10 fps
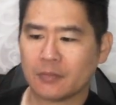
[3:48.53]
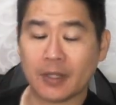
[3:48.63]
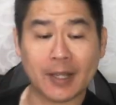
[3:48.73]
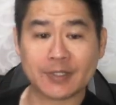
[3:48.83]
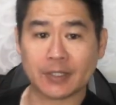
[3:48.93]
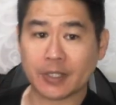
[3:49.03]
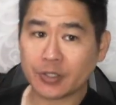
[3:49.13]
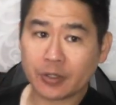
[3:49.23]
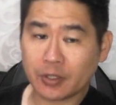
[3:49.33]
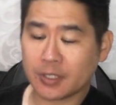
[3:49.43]
And that's it. That's
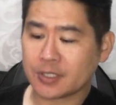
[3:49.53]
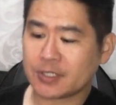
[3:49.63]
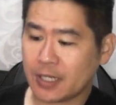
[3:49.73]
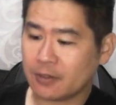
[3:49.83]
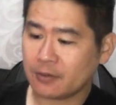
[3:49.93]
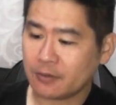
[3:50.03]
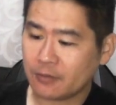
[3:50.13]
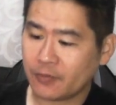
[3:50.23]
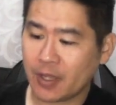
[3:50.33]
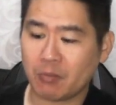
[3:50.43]
all you need to state
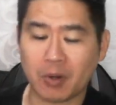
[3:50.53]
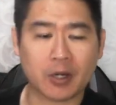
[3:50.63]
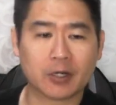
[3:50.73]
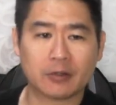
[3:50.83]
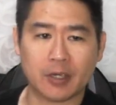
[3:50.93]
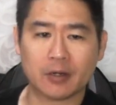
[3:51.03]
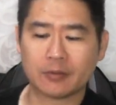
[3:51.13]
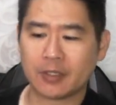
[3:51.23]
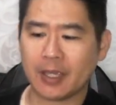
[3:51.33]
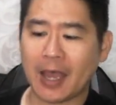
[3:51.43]
for that mark there.
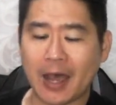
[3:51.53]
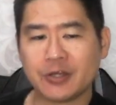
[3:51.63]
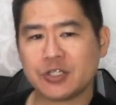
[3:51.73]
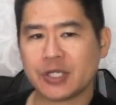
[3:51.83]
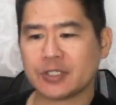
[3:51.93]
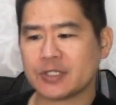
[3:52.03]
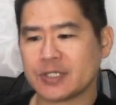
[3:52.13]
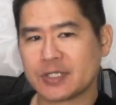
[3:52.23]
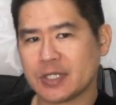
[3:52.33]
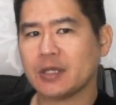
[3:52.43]
Okay, how did you get to the
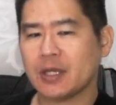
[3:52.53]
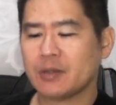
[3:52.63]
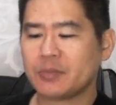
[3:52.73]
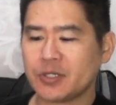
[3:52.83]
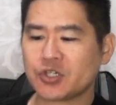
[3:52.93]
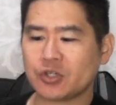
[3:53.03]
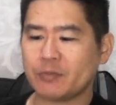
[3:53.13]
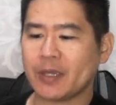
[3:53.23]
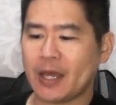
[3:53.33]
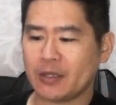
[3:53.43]
60? Please show
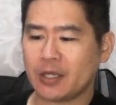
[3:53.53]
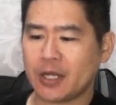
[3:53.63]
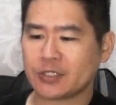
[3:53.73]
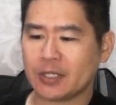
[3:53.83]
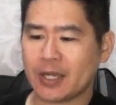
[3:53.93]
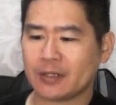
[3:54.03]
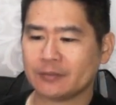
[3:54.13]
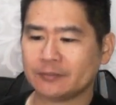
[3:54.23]
me how you got to that.